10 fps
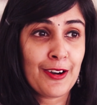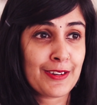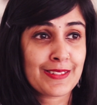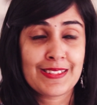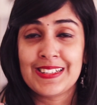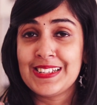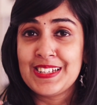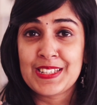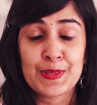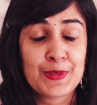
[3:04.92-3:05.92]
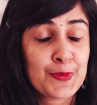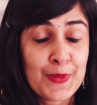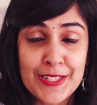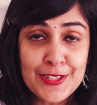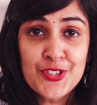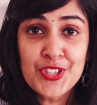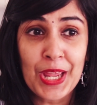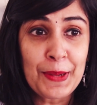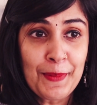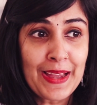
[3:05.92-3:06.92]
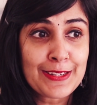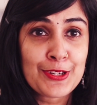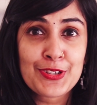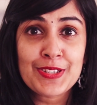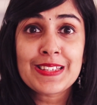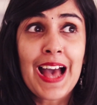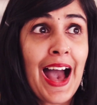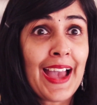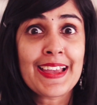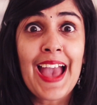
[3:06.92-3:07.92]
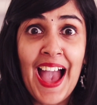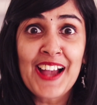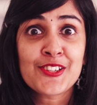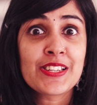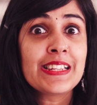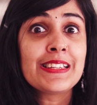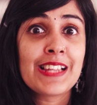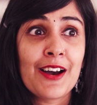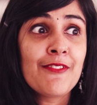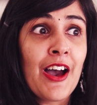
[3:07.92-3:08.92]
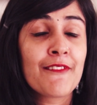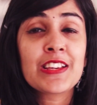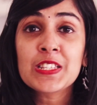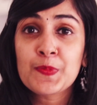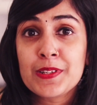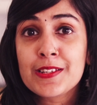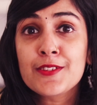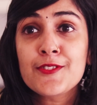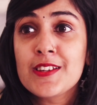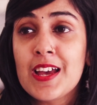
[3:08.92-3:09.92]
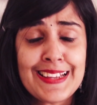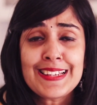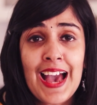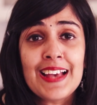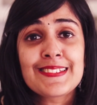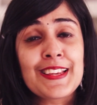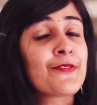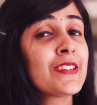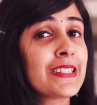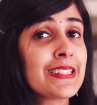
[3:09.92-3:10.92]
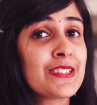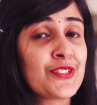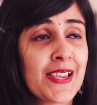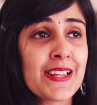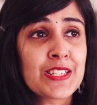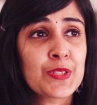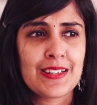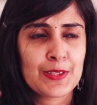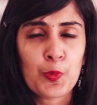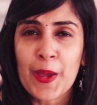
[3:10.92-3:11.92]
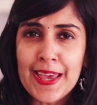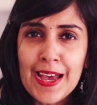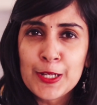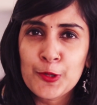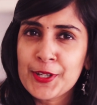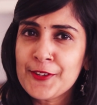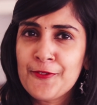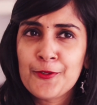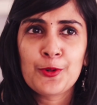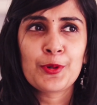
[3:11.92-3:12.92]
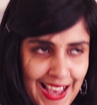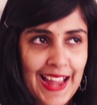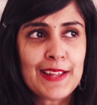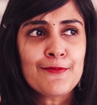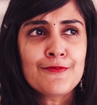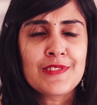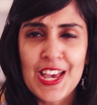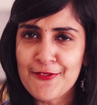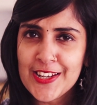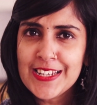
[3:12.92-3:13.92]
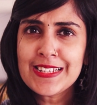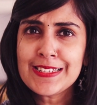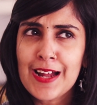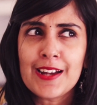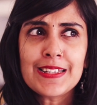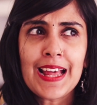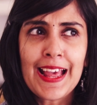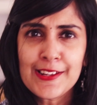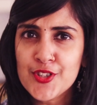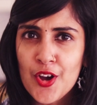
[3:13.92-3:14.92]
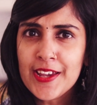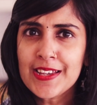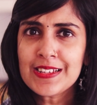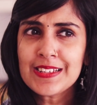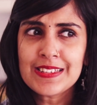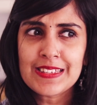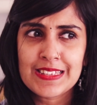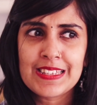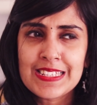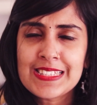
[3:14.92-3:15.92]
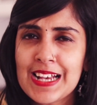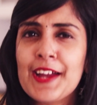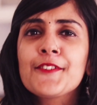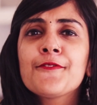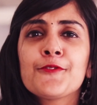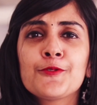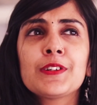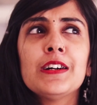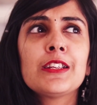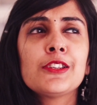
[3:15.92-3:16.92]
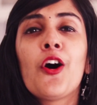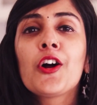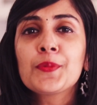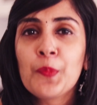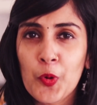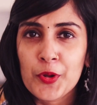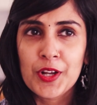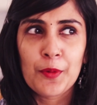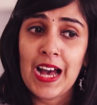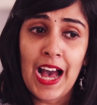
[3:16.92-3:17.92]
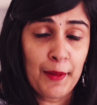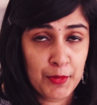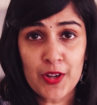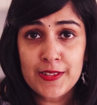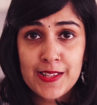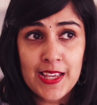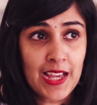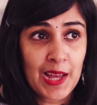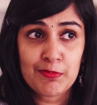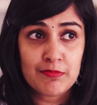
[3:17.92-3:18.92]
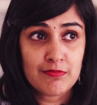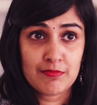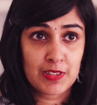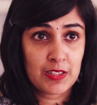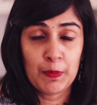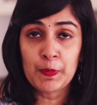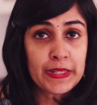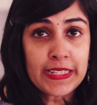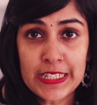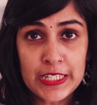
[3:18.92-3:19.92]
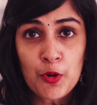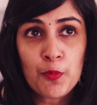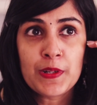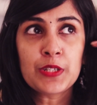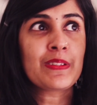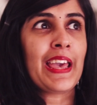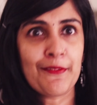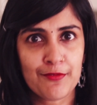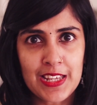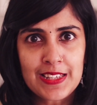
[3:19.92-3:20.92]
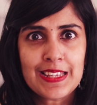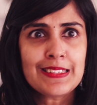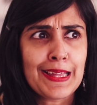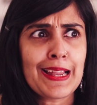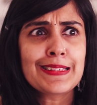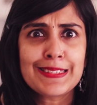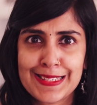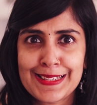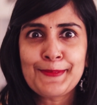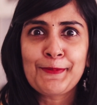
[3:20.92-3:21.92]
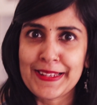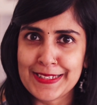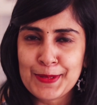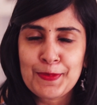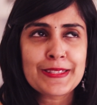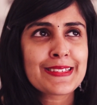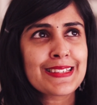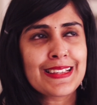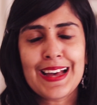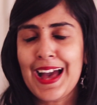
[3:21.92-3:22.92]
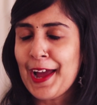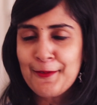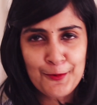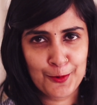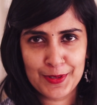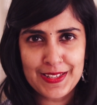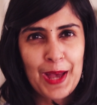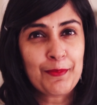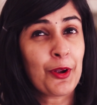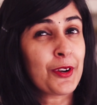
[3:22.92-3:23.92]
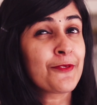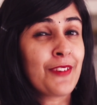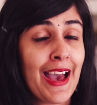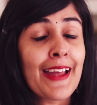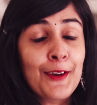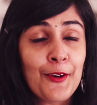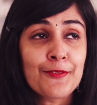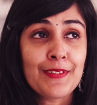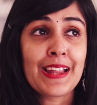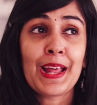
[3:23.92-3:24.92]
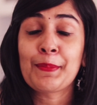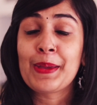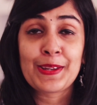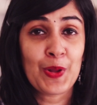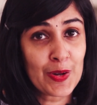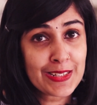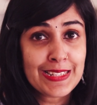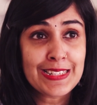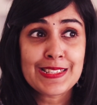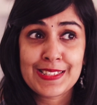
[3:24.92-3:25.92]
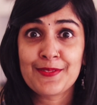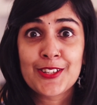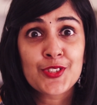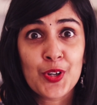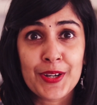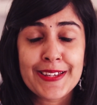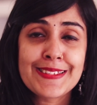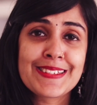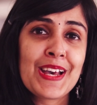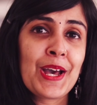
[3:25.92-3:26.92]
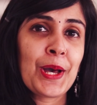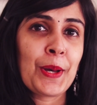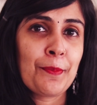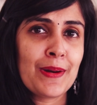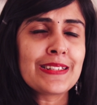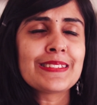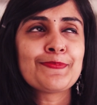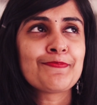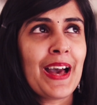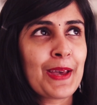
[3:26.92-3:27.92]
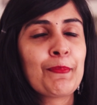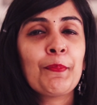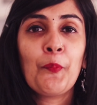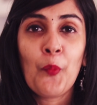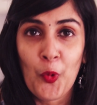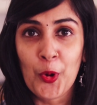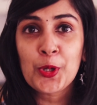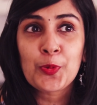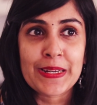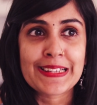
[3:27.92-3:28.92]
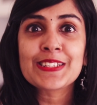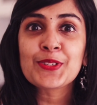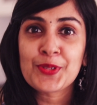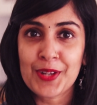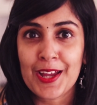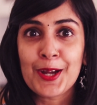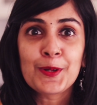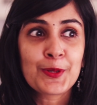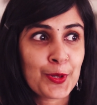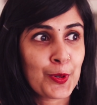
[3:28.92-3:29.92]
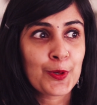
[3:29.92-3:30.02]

or spinach in my dishes. I actually love having spinach. It has definitely changed the way I look at food, and I've definitely started enjoying this kind of food a lot more now. I'm not saying I'm completely open to everything. There are still vegetables and fruits I'm not a fan of, and I may not eat given a choice, but I'm more willing to try out